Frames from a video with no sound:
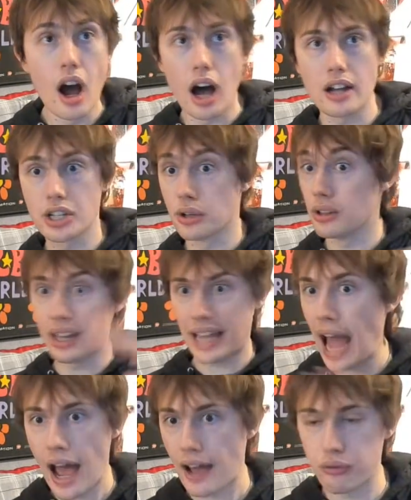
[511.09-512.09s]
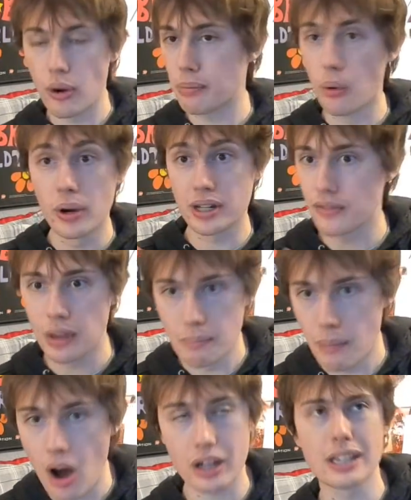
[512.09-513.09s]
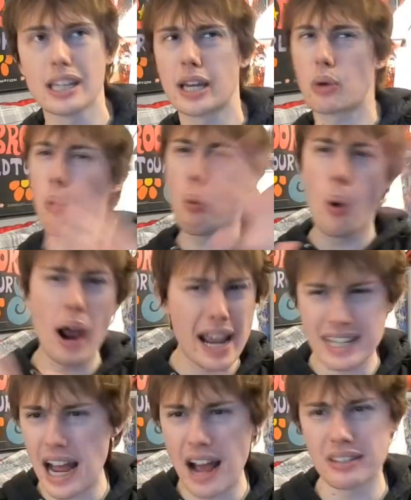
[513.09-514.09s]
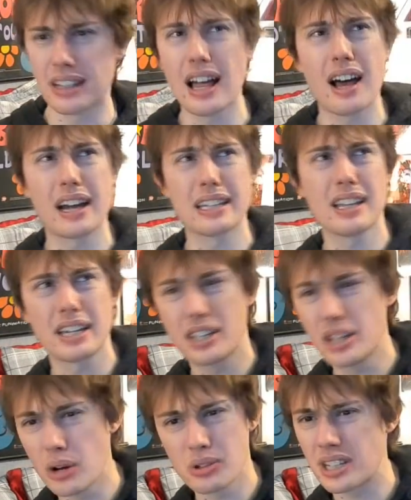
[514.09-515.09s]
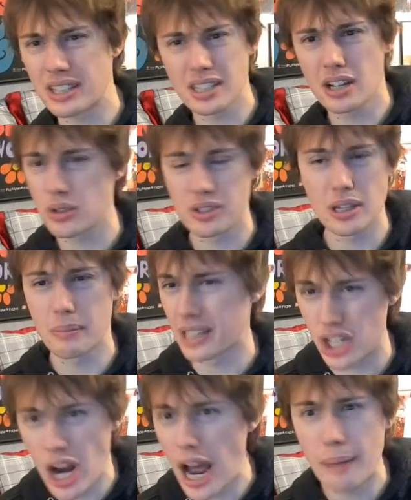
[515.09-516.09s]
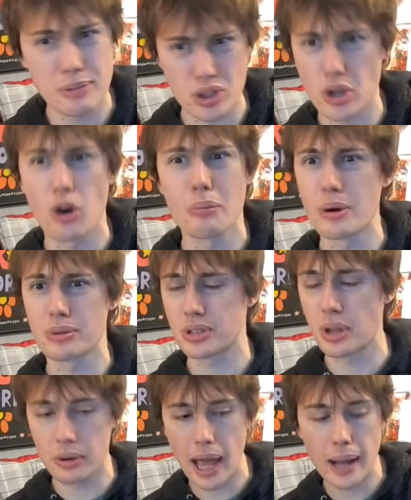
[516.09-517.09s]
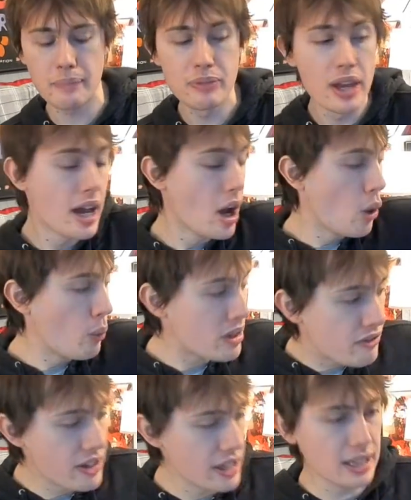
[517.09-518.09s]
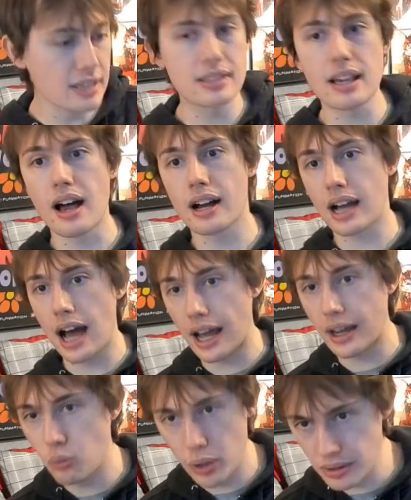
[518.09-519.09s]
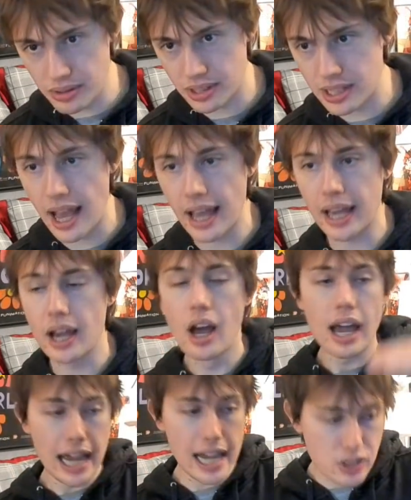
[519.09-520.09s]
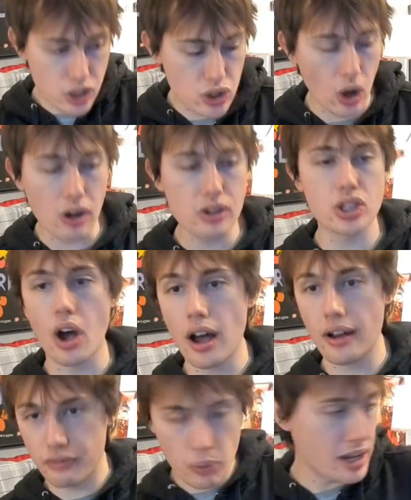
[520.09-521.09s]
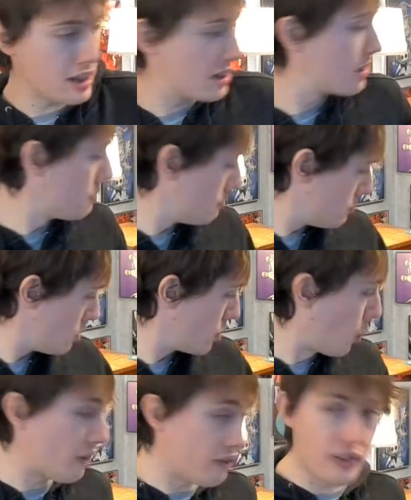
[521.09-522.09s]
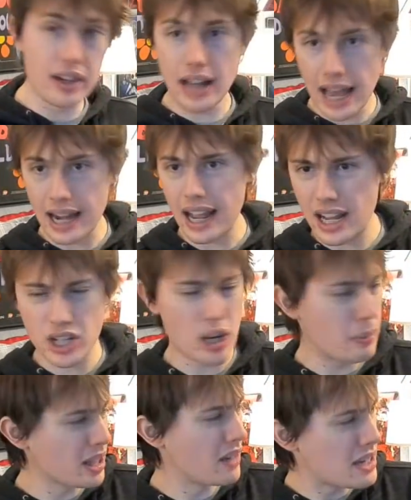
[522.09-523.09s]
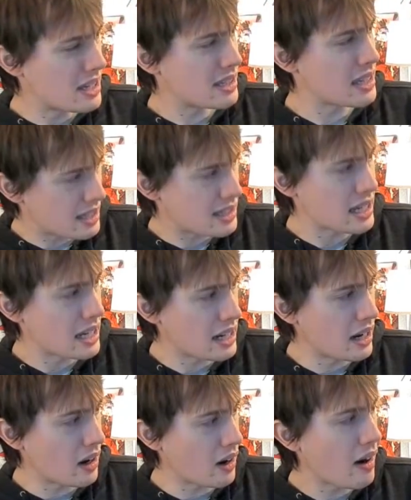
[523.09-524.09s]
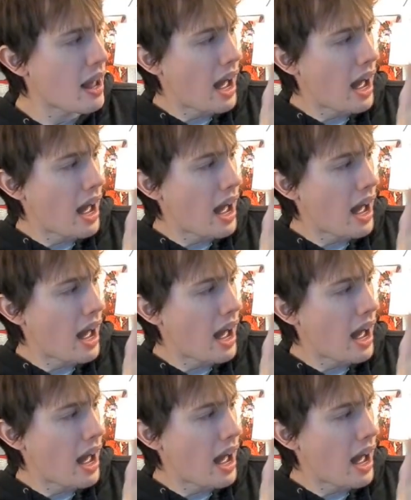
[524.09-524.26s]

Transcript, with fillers: until like halfway point of the manga, like way down the line, like, you know, 600-something chapters almost, okay? With Vinland Saga, I will say, it starts off with Thorfinn at age, I believe he's 16 here,